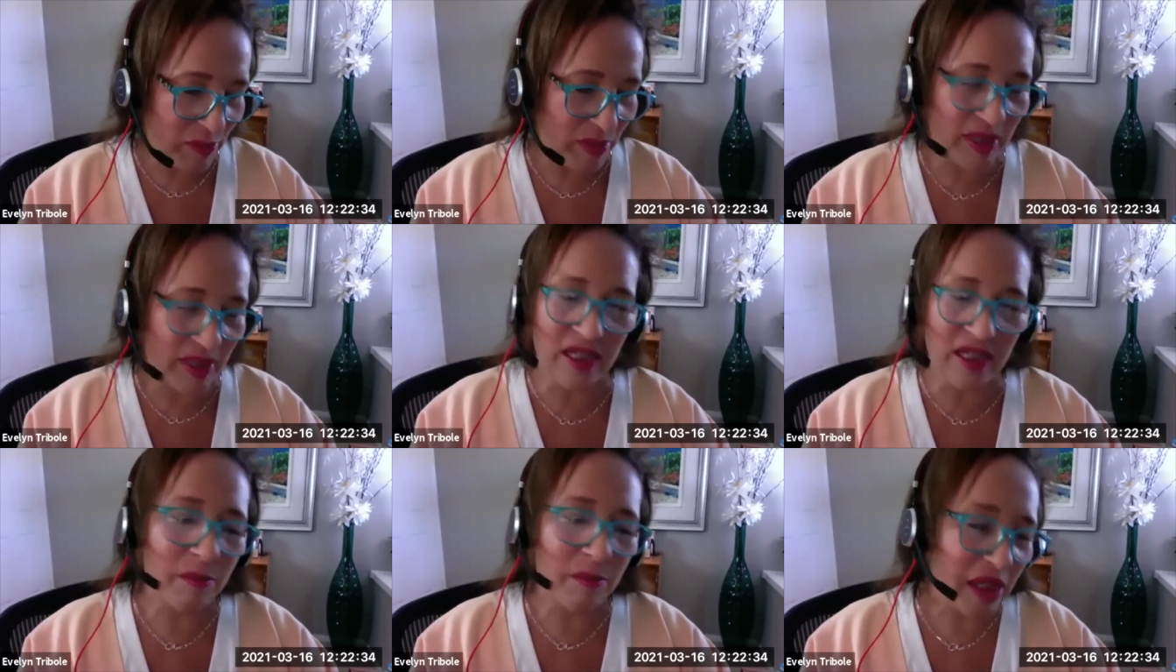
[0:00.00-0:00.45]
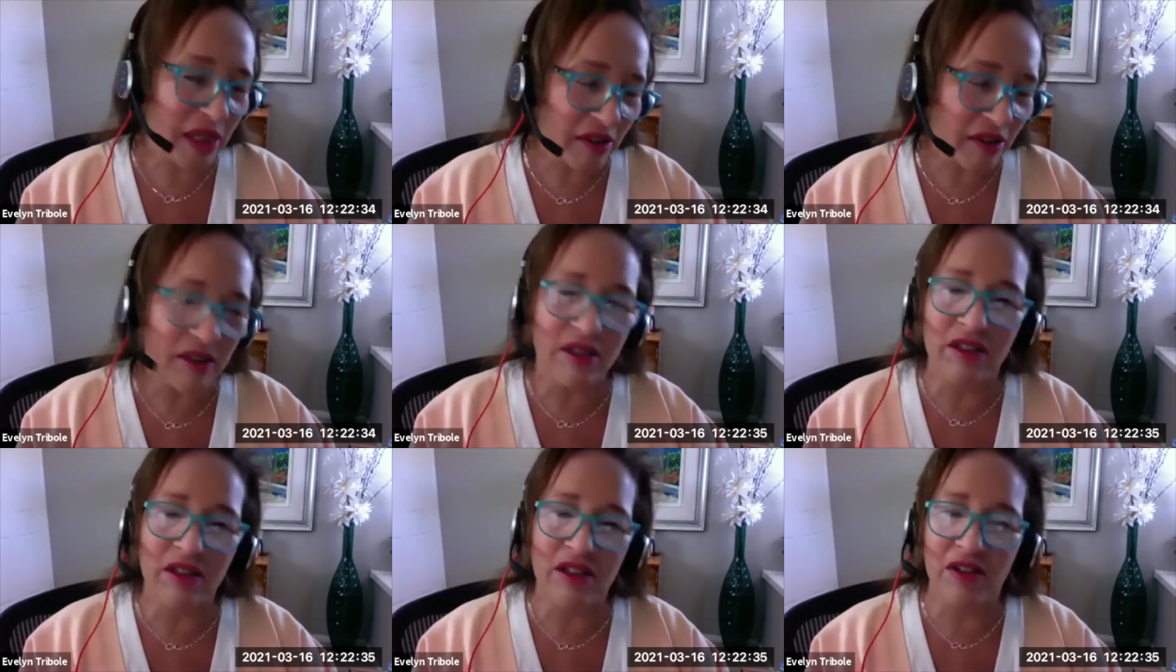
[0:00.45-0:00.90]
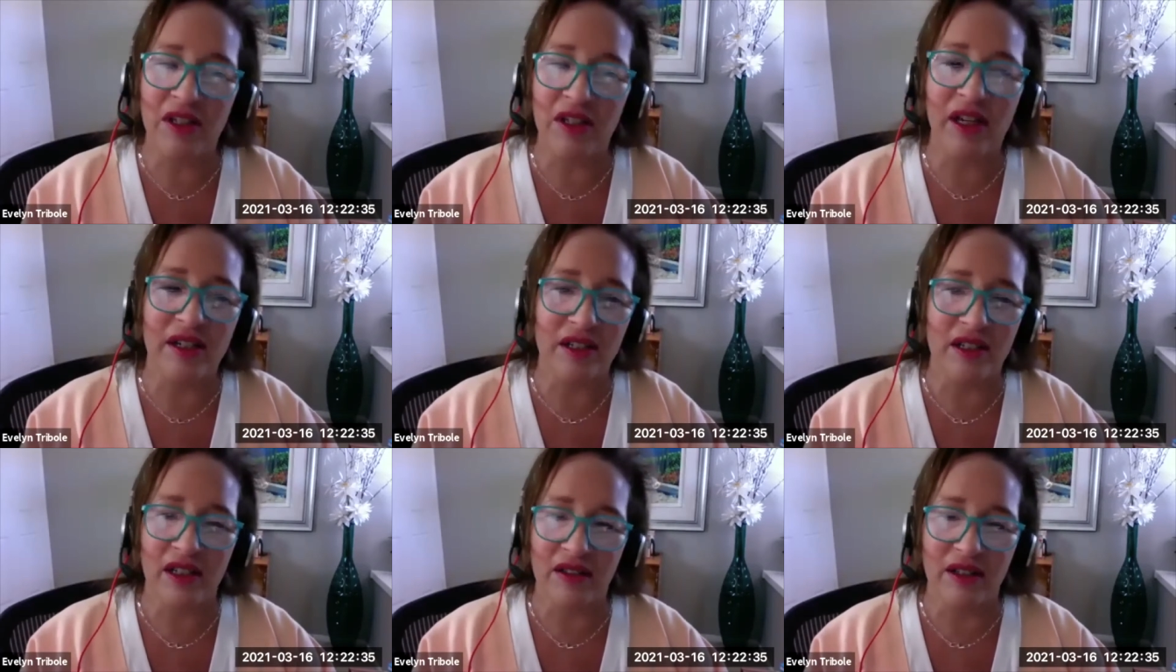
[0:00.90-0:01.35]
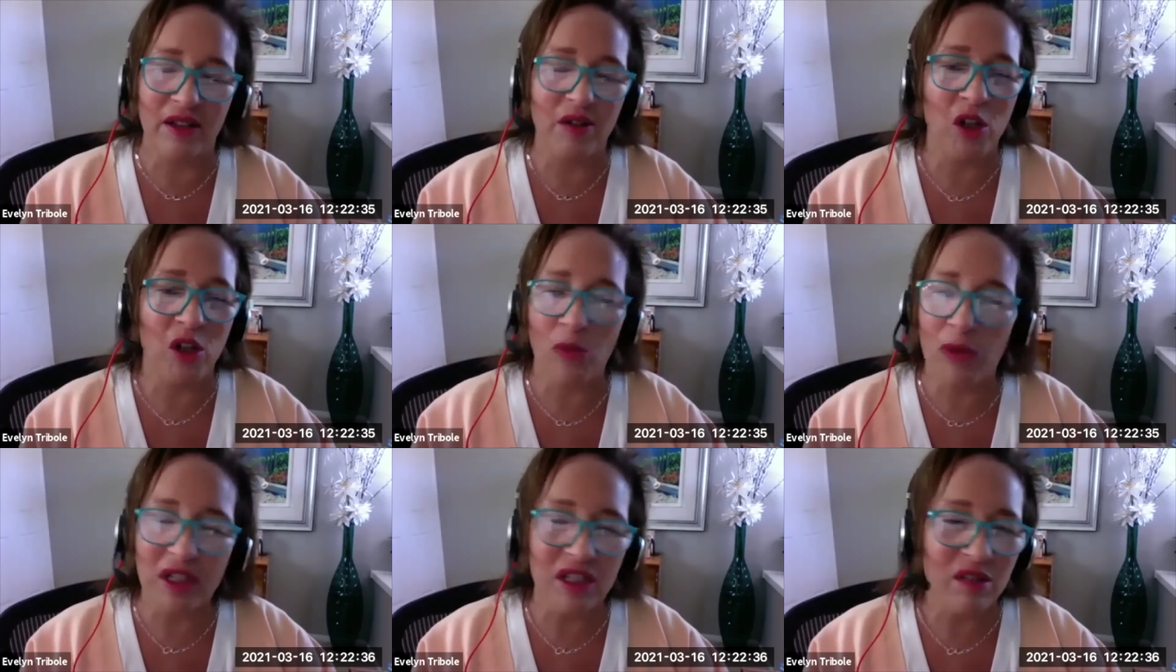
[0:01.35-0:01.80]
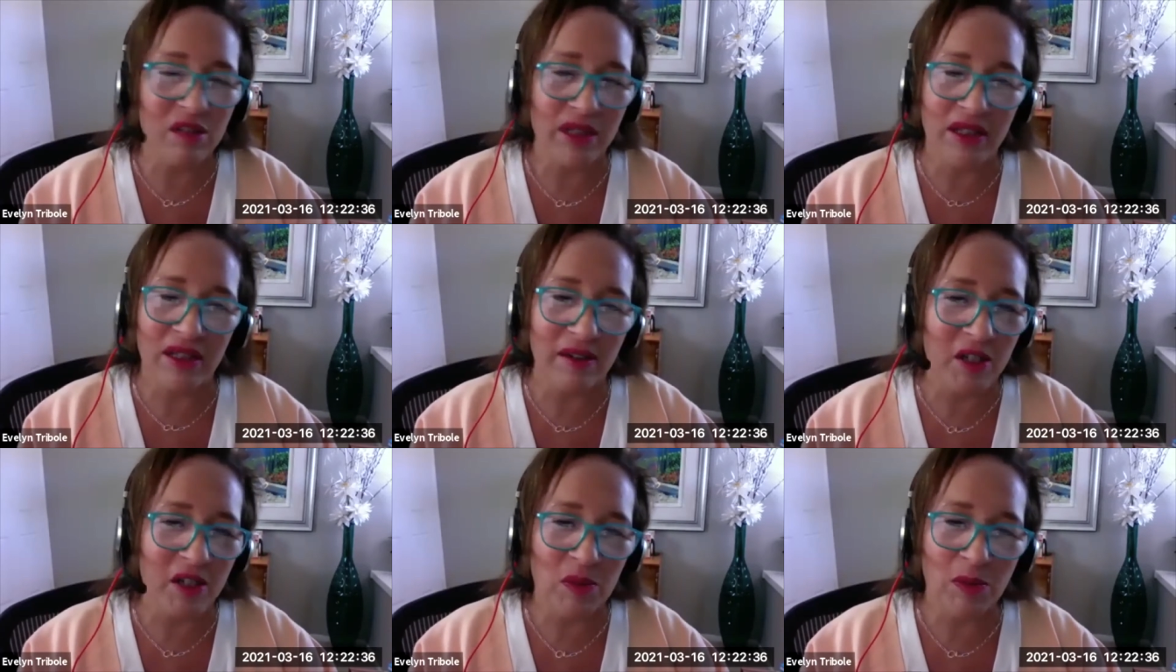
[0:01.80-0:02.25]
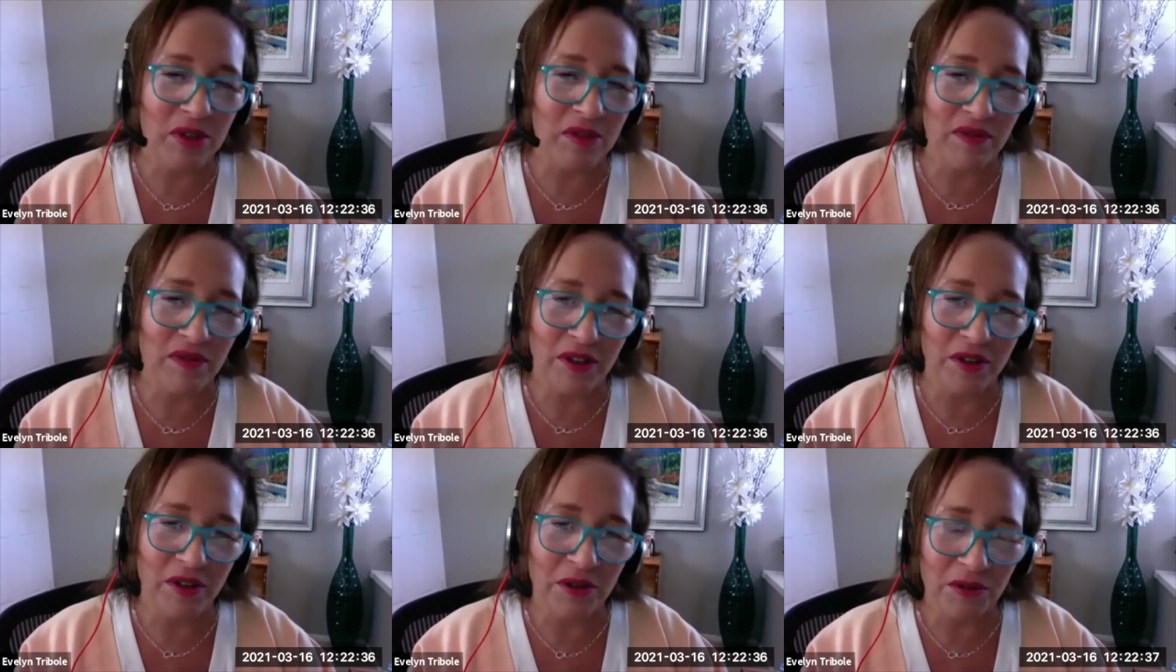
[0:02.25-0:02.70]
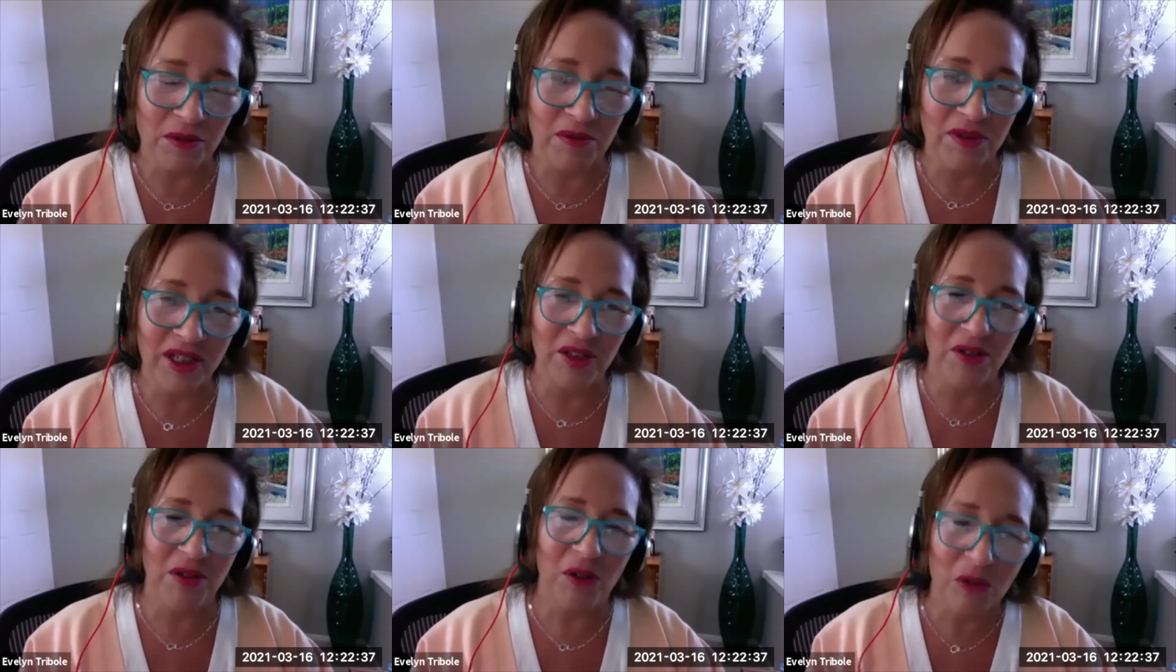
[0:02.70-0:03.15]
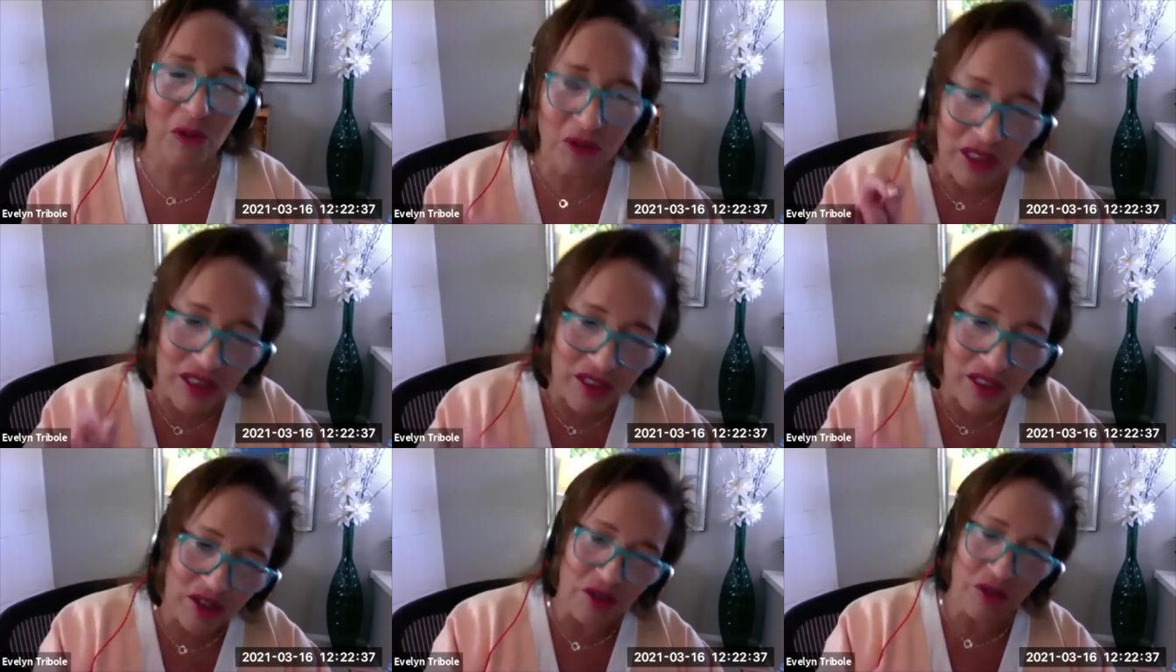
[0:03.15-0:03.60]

but something to the idea that no one can be the expert of you, you know, only mm-hmm.